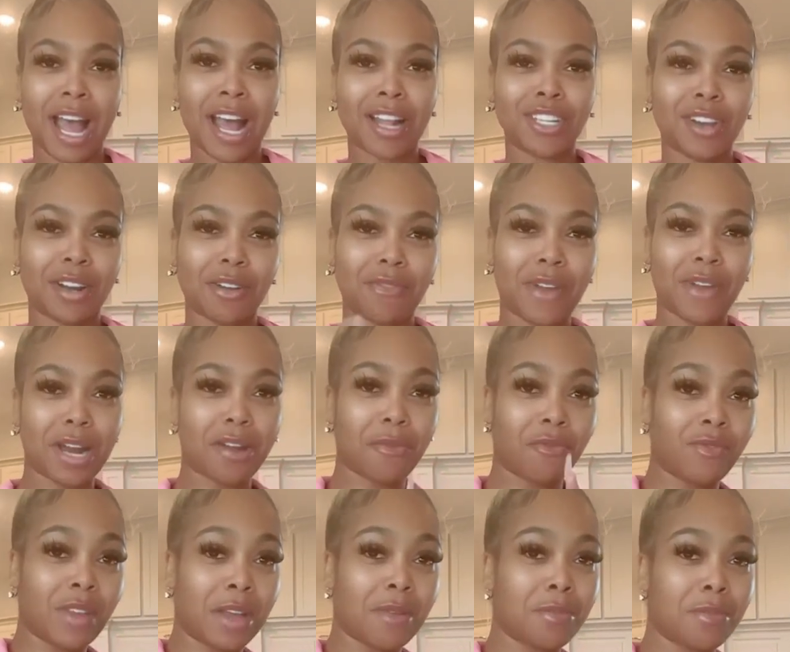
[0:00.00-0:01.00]
I'll try to find
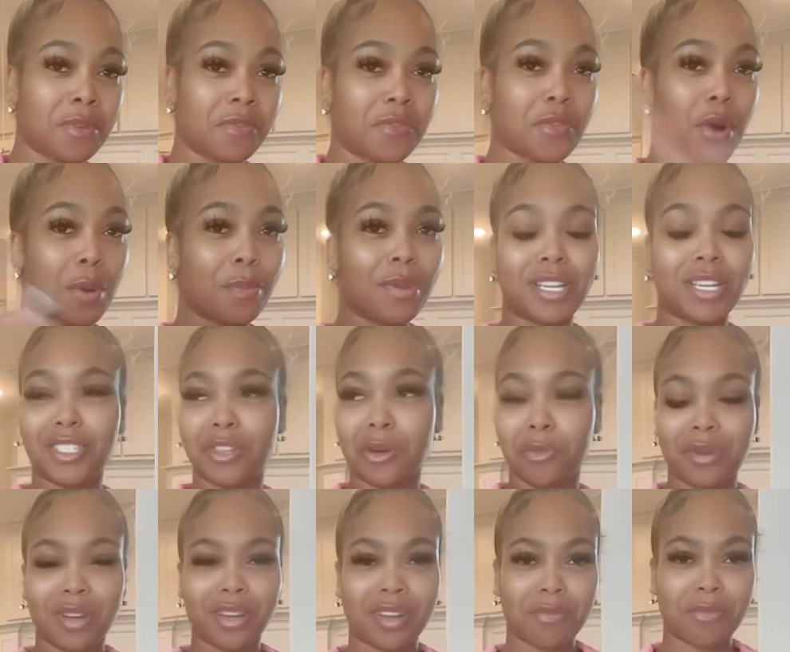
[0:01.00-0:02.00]
a before picture and
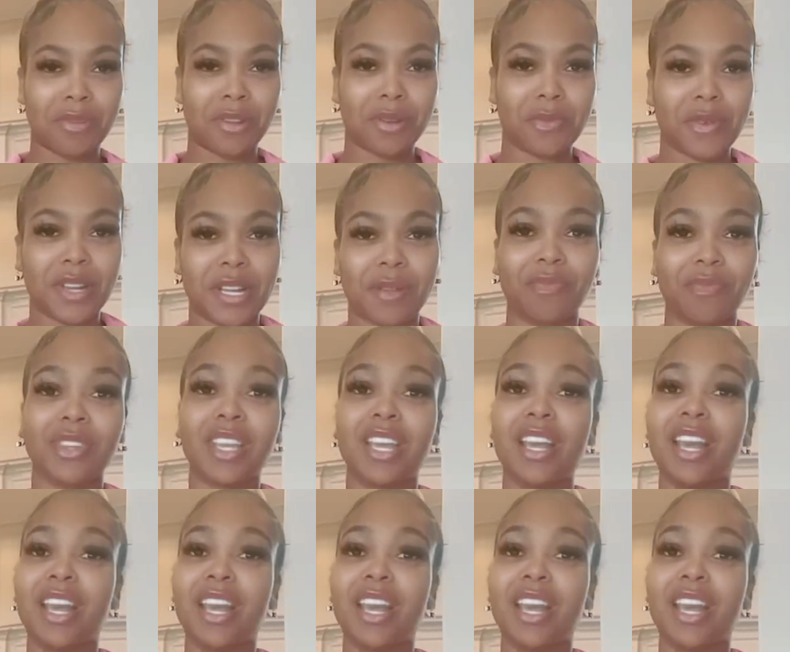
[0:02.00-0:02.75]
put it up here, but.